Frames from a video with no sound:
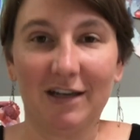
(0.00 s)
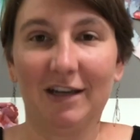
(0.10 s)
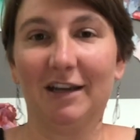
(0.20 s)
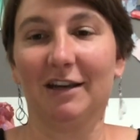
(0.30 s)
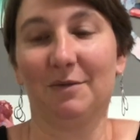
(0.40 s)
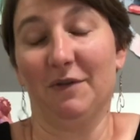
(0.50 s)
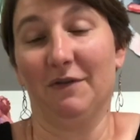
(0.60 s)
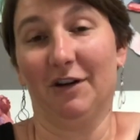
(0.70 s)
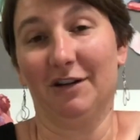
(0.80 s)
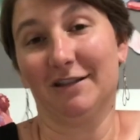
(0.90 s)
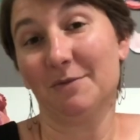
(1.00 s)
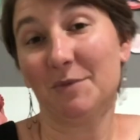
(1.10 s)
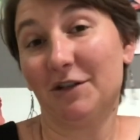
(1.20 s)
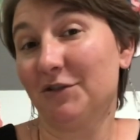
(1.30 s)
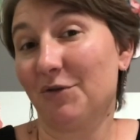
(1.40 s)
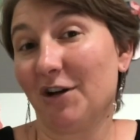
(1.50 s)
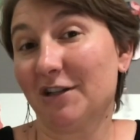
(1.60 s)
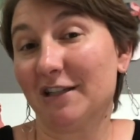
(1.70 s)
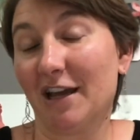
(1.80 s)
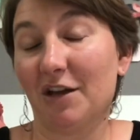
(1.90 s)
It can be very similar to
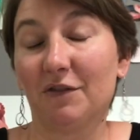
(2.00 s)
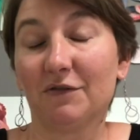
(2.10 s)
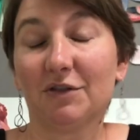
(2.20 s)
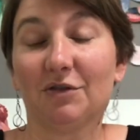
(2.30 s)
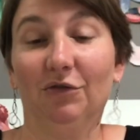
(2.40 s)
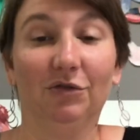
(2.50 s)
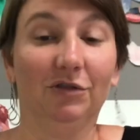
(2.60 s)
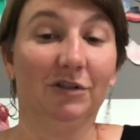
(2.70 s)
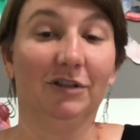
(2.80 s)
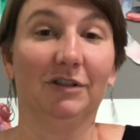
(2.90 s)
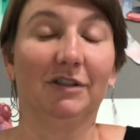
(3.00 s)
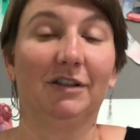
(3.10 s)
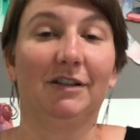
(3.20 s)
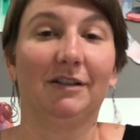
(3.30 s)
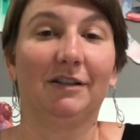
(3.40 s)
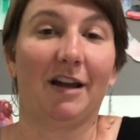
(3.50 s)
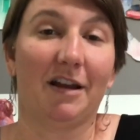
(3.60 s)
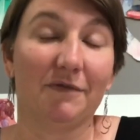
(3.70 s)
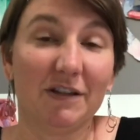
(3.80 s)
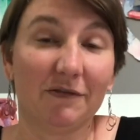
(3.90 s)
ourselves or kind
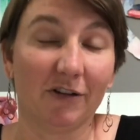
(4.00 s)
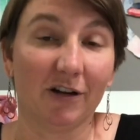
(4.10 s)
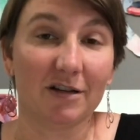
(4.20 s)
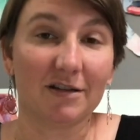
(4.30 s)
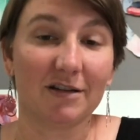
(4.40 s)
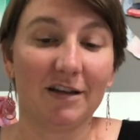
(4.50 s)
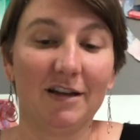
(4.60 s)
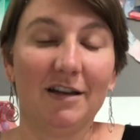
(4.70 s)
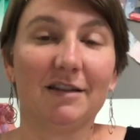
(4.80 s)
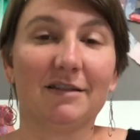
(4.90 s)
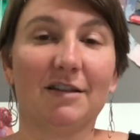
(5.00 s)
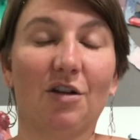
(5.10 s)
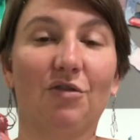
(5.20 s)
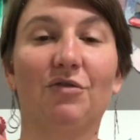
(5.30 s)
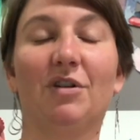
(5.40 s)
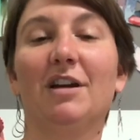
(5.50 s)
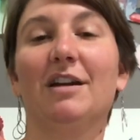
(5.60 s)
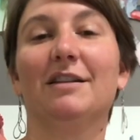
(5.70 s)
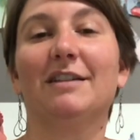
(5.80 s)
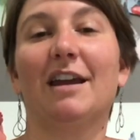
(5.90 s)
of different. So
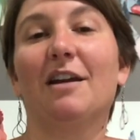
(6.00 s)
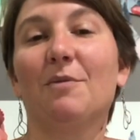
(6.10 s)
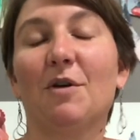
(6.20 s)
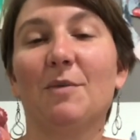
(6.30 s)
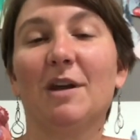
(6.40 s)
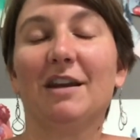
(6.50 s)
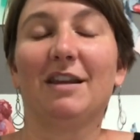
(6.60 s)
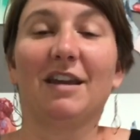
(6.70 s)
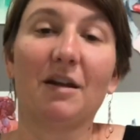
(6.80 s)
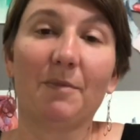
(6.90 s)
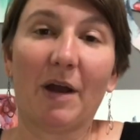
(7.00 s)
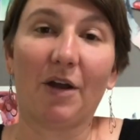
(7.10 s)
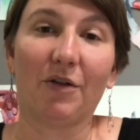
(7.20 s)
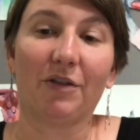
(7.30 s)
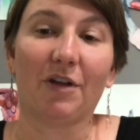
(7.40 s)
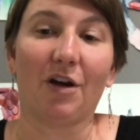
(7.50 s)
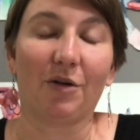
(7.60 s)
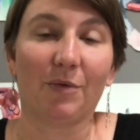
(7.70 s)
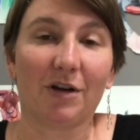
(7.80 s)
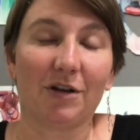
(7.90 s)
take a moment and think about the
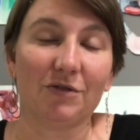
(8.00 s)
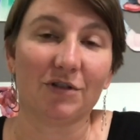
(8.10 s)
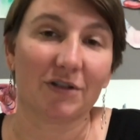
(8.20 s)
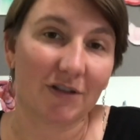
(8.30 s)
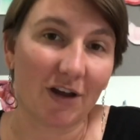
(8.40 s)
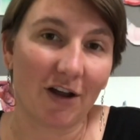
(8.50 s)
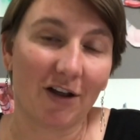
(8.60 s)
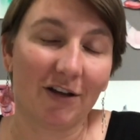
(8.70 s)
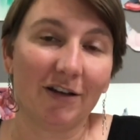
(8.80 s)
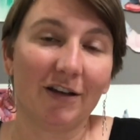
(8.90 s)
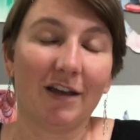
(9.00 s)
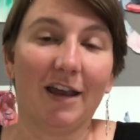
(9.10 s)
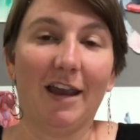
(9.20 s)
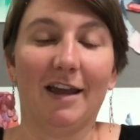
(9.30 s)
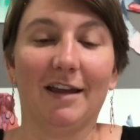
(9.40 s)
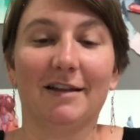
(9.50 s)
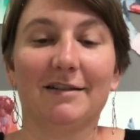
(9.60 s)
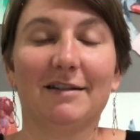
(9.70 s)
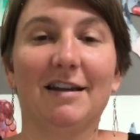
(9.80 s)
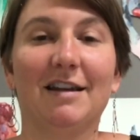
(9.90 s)
artwork you just saw and
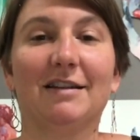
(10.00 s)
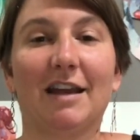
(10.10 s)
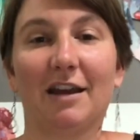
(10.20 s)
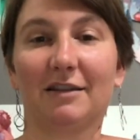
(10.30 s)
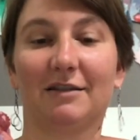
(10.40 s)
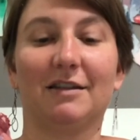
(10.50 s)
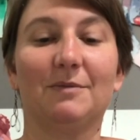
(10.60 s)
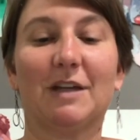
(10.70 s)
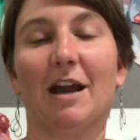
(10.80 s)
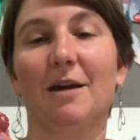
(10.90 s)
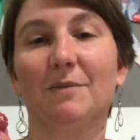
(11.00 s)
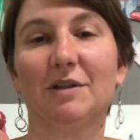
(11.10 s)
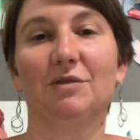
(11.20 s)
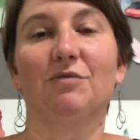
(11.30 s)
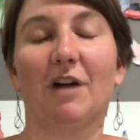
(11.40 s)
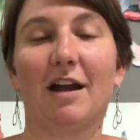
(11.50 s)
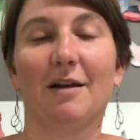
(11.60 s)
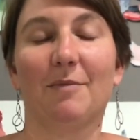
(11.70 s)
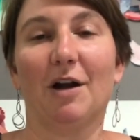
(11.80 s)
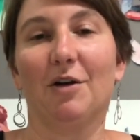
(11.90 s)
take some time to write
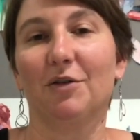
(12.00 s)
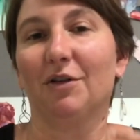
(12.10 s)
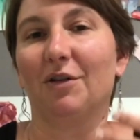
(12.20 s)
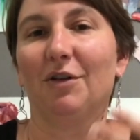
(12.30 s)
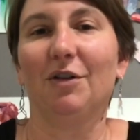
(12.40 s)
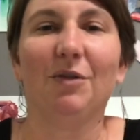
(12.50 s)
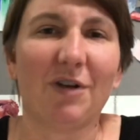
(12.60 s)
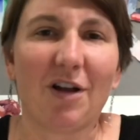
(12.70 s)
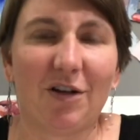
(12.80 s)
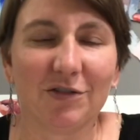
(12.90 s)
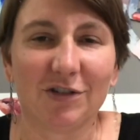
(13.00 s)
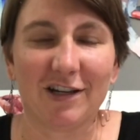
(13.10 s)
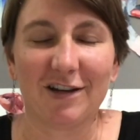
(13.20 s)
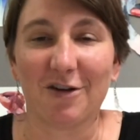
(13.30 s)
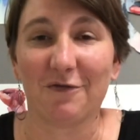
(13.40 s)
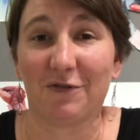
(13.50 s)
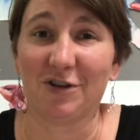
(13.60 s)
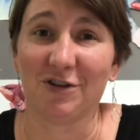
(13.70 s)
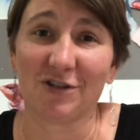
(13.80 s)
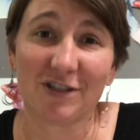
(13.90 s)
about who an alter ego for
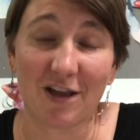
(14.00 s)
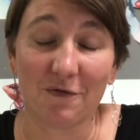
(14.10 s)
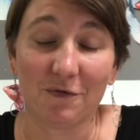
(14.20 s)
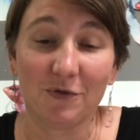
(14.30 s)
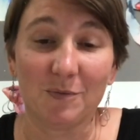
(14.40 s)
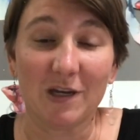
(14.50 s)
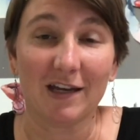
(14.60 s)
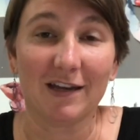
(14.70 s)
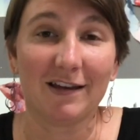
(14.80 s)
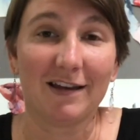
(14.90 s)
yourself would be.